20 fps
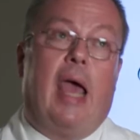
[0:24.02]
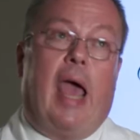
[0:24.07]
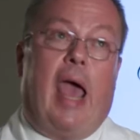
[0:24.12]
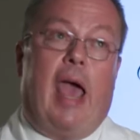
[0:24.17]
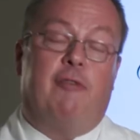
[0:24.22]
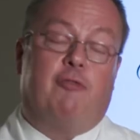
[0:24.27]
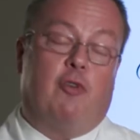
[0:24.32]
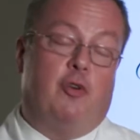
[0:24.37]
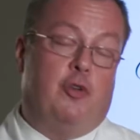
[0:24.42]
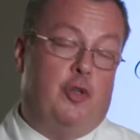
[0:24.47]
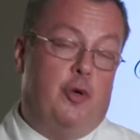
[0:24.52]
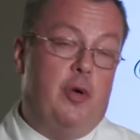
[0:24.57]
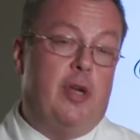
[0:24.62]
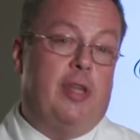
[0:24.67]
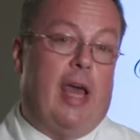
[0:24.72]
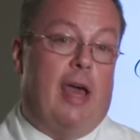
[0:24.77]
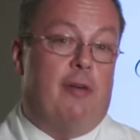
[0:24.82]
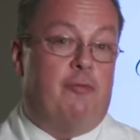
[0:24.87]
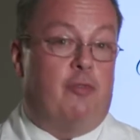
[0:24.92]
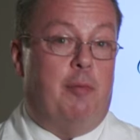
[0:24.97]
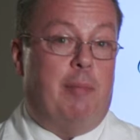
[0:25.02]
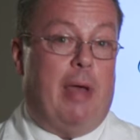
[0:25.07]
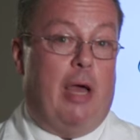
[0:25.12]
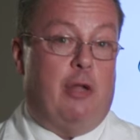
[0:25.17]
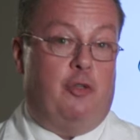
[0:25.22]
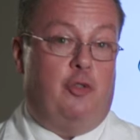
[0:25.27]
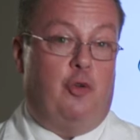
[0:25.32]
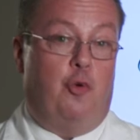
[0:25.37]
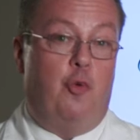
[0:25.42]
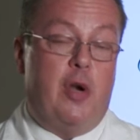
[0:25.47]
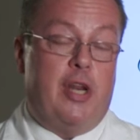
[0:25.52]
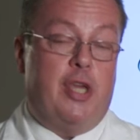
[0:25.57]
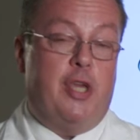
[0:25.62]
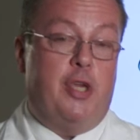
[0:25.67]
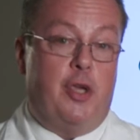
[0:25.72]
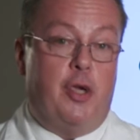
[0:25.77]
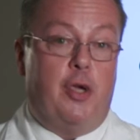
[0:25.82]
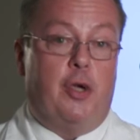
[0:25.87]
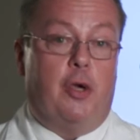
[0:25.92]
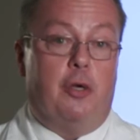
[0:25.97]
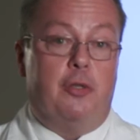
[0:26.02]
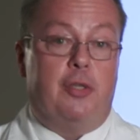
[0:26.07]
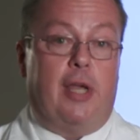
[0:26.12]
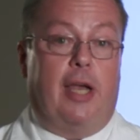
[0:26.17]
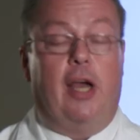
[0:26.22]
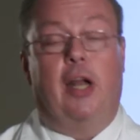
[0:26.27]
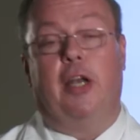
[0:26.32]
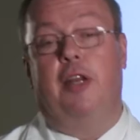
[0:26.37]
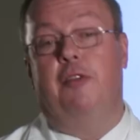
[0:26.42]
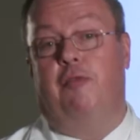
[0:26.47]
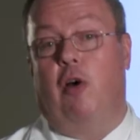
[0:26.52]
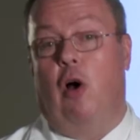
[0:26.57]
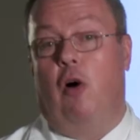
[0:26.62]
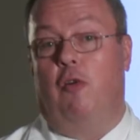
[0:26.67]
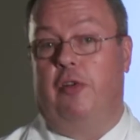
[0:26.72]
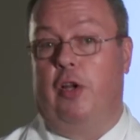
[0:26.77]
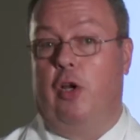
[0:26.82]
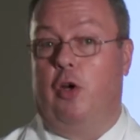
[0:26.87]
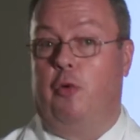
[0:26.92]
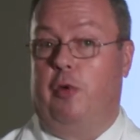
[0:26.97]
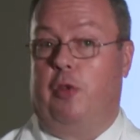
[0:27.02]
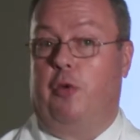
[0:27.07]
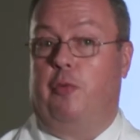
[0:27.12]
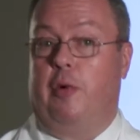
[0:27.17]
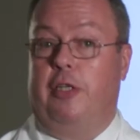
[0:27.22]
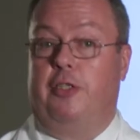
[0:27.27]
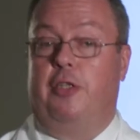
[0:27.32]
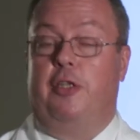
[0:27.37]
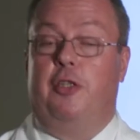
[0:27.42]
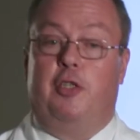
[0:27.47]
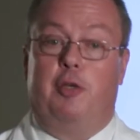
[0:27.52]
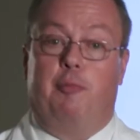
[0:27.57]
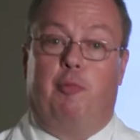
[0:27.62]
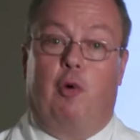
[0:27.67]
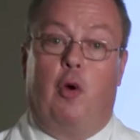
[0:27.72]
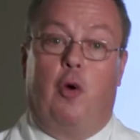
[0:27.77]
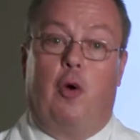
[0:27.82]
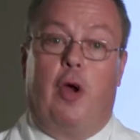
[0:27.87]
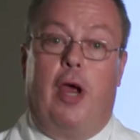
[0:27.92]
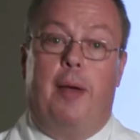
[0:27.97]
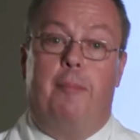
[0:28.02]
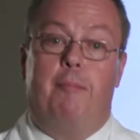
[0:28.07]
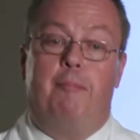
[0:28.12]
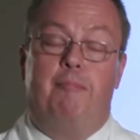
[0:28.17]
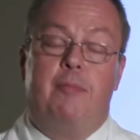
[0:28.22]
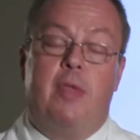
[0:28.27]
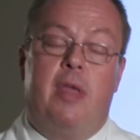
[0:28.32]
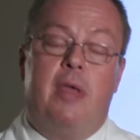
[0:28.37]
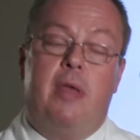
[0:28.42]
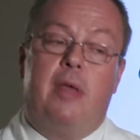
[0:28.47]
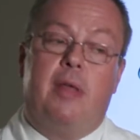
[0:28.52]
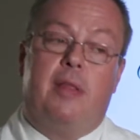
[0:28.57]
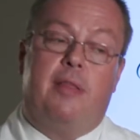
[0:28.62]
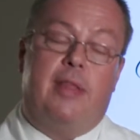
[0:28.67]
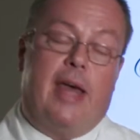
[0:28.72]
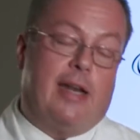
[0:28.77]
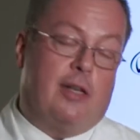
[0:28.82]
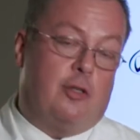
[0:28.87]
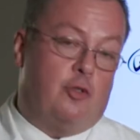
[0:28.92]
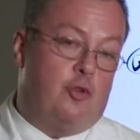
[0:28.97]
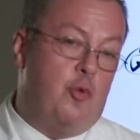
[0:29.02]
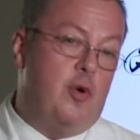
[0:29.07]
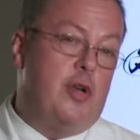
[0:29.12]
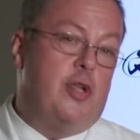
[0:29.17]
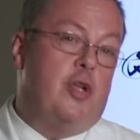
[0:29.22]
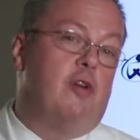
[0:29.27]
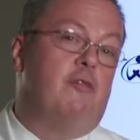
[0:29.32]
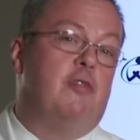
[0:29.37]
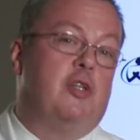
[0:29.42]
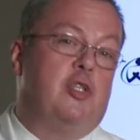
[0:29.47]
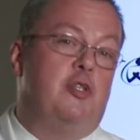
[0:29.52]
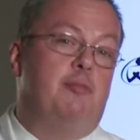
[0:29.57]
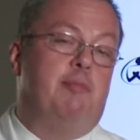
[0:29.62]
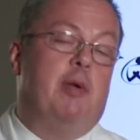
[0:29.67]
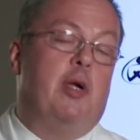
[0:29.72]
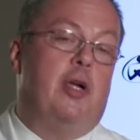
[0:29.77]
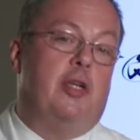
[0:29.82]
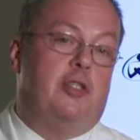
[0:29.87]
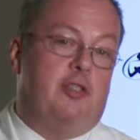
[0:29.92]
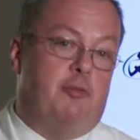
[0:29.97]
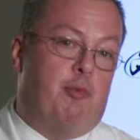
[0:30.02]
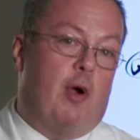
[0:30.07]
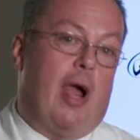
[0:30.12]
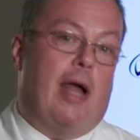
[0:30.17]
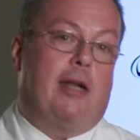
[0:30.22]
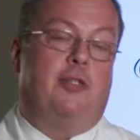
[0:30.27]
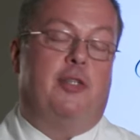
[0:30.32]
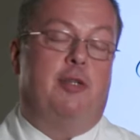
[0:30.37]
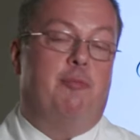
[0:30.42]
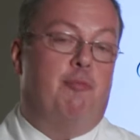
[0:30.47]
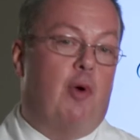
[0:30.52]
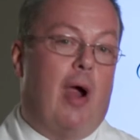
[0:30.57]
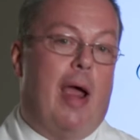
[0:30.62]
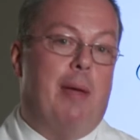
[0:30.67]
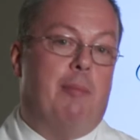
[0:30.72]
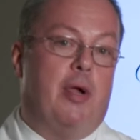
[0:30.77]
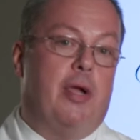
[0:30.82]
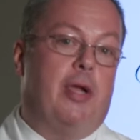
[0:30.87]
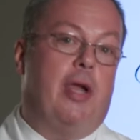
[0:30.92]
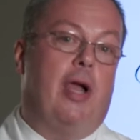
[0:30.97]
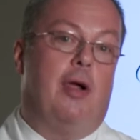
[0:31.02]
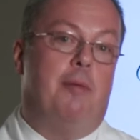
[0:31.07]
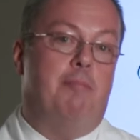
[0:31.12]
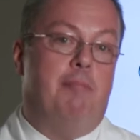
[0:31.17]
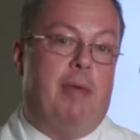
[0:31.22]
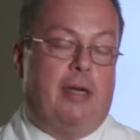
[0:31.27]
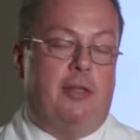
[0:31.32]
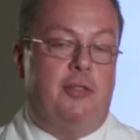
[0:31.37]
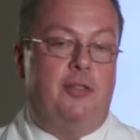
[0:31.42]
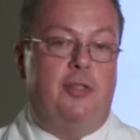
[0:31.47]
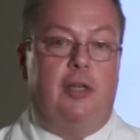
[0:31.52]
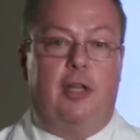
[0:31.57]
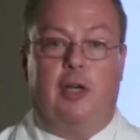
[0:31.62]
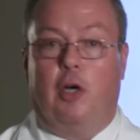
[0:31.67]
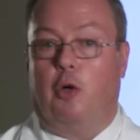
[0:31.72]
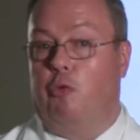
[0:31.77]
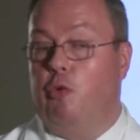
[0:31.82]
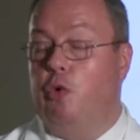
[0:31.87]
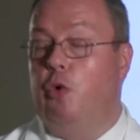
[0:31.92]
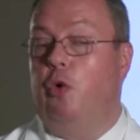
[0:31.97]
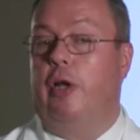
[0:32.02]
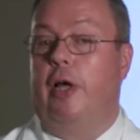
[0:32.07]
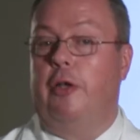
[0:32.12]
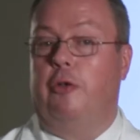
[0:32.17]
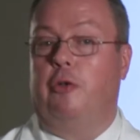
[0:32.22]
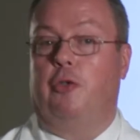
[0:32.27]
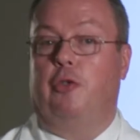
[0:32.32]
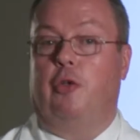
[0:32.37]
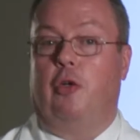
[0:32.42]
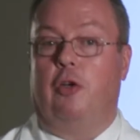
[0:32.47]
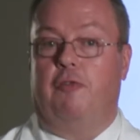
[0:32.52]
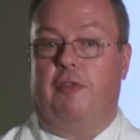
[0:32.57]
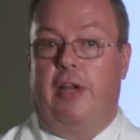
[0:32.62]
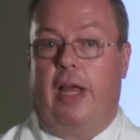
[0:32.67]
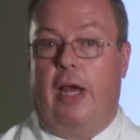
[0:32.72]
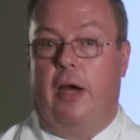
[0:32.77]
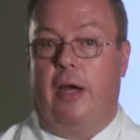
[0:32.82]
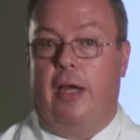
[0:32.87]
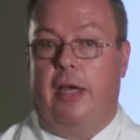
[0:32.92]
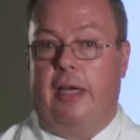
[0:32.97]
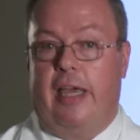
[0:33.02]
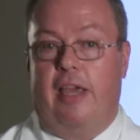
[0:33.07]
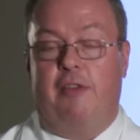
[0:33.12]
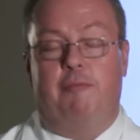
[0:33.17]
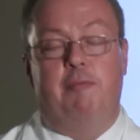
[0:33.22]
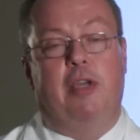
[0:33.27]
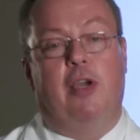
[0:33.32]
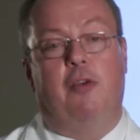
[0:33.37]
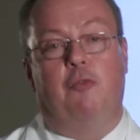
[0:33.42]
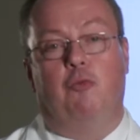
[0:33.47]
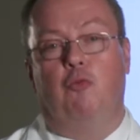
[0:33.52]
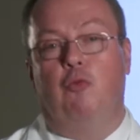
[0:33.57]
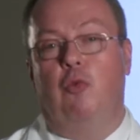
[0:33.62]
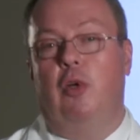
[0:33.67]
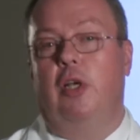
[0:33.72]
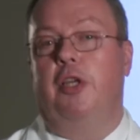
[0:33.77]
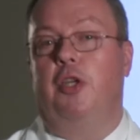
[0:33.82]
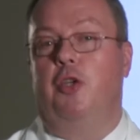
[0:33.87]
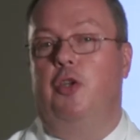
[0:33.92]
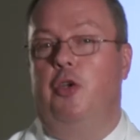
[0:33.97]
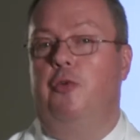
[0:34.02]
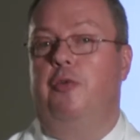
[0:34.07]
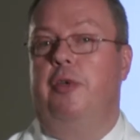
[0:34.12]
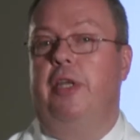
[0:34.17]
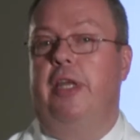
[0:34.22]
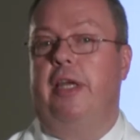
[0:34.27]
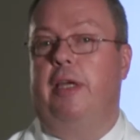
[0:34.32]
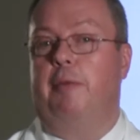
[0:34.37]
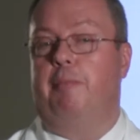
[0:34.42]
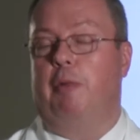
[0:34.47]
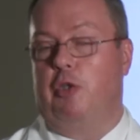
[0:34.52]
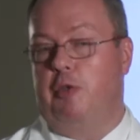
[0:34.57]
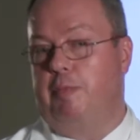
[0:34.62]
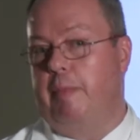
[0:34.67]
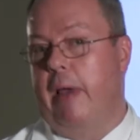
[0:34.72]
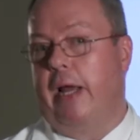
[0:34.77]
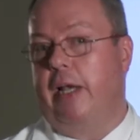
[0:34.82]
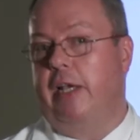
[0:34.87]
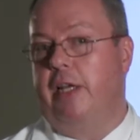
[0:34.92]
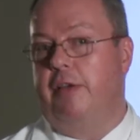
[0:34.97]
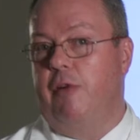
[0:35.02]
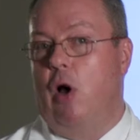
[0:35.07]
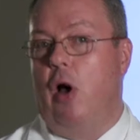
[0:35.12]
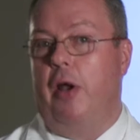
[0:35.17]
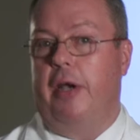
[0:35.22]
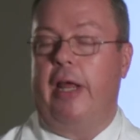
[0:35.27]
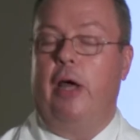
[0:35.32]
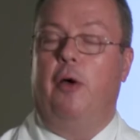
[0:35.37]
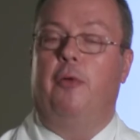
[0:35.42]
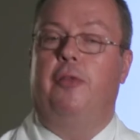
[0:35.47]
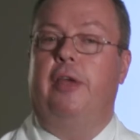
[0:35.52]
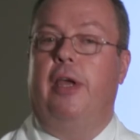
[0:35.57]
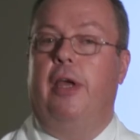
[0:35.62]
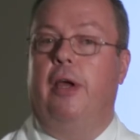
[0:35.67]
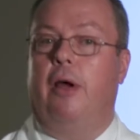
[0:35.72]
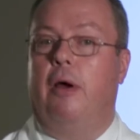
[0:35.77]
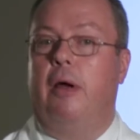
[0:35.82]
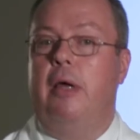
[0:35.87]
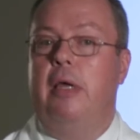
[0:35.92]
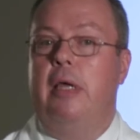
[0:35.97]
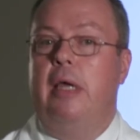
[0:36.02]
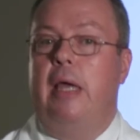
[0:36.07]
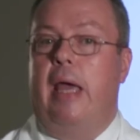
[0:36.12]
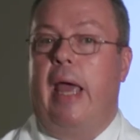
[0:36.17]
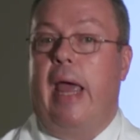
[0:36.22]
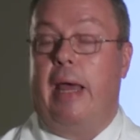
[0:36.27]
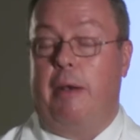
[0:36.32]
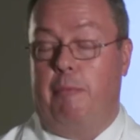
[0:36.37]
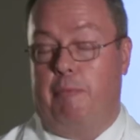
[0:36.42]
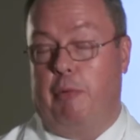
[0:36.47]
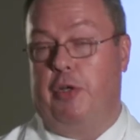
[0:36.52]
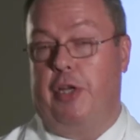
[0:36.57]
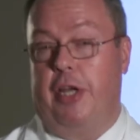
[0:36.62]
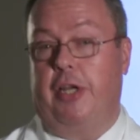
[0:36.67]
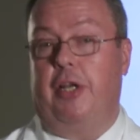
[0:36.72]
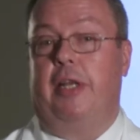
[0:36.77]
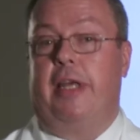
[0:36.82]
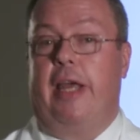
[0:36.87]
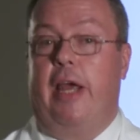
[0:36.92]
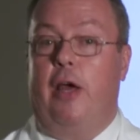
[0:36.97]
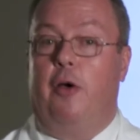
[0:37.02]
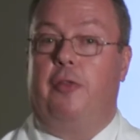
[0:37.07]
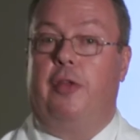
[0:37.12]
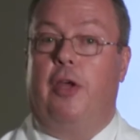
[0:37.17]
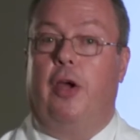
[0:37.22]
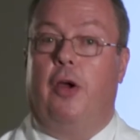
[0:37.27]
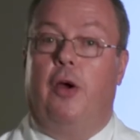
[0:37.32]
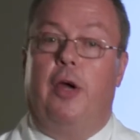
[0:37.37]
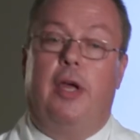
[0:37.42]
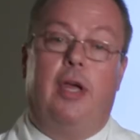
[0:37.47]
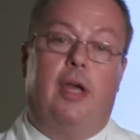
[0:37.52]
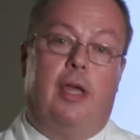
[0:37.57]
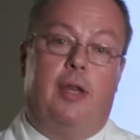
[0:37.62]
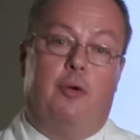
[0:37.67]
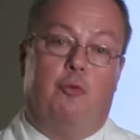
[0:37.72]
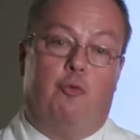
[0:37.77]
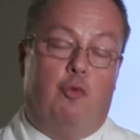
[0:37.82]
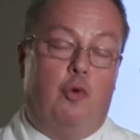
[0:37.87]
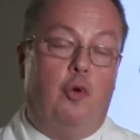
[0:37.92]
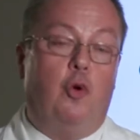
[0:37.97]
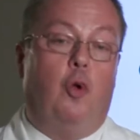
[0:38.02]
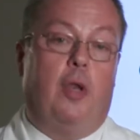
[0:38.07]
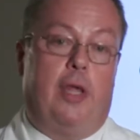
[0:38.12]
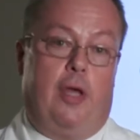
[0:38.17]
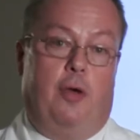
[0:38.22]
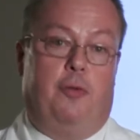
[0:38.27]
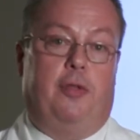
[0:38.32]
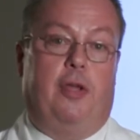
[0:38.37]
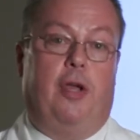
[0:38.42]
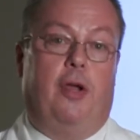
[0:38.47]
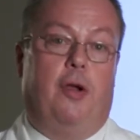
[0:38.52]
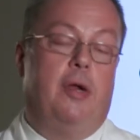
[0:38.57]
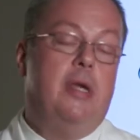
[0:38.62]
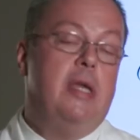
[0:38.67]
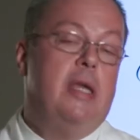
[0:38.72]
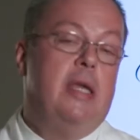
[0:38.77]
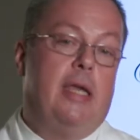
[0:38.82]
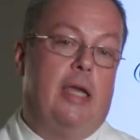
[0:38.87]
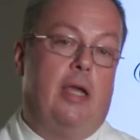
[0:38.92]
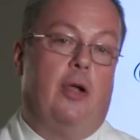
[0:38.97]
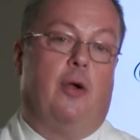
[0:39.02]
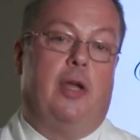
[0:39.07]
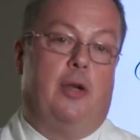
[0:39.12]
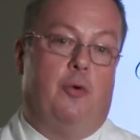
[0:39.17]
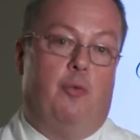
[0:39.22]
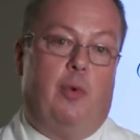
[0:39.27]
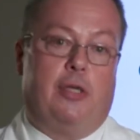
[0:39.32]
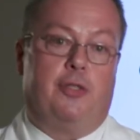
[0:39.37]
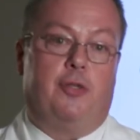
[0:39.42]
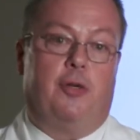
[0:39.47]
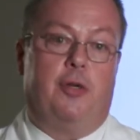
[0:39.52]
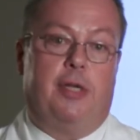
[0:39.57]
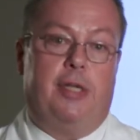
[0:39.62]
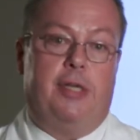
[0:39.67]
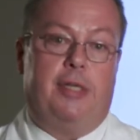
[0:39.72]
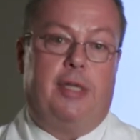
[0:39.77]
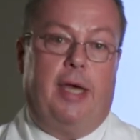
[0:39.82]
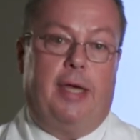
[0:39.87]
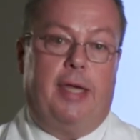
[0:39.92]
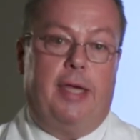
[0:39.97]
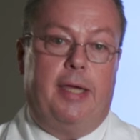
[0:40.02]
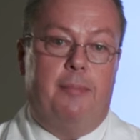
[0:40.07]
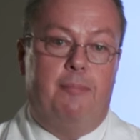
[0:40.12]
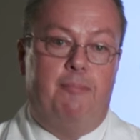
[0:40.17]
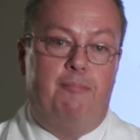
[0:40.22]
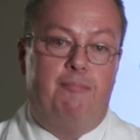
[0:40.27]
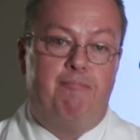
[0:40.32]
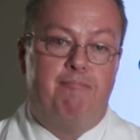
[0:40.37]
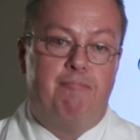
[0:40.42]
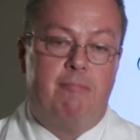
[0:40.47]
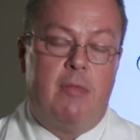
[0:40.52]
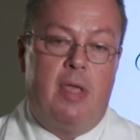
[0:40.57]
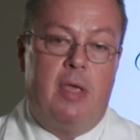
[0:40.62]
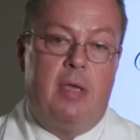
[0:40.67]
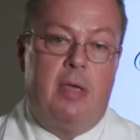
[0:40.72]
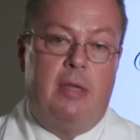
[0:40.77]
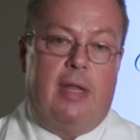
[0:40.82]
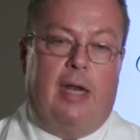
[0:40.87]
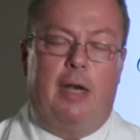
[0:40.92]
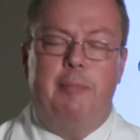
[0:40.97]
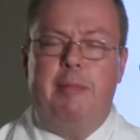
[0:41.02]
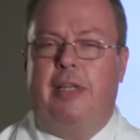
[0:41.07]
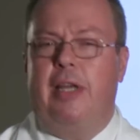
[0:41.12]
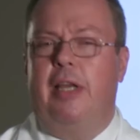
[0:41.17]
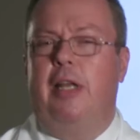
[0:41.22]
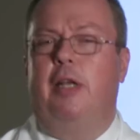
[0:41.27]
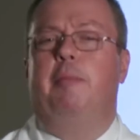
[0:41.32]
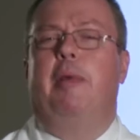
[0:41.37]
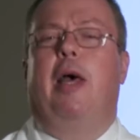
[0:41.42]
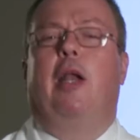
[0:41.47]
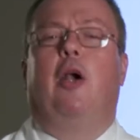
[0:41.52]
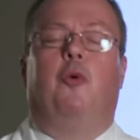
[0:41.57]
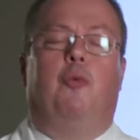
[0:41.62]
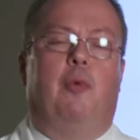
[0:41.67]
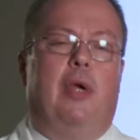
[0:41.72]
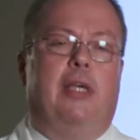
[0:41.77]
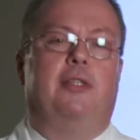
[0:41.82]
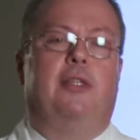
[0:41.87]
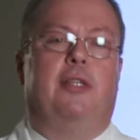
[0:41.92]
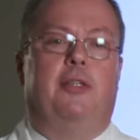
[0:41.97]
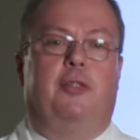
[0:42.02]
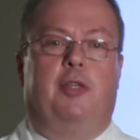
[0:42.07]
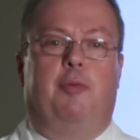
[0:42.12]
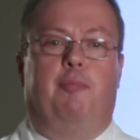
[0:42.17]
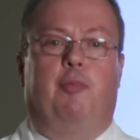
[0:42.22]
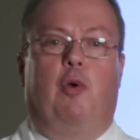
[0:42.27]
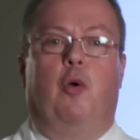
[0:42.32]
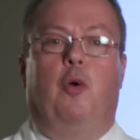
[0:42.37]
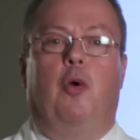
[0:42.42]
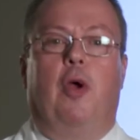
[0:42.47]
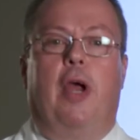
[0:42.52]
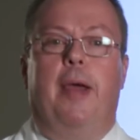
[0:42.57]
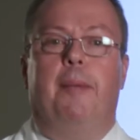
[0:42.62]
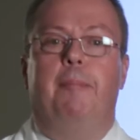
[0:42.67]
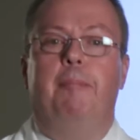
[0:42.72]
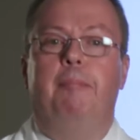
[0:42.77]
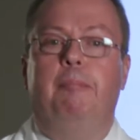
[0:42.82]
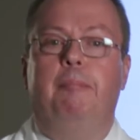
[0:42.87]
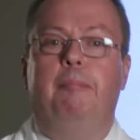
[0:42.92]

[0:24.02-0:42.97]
After doing that for about 20 years, I got involved here with the residency program. That 20 years of experience of practicing primary care medicine in a rural underserved area gave me a really unique perspective on healthcare, and particularly healthcare and rural healthcare here in Western Kentucky. Now let me tell you a little about our residency program.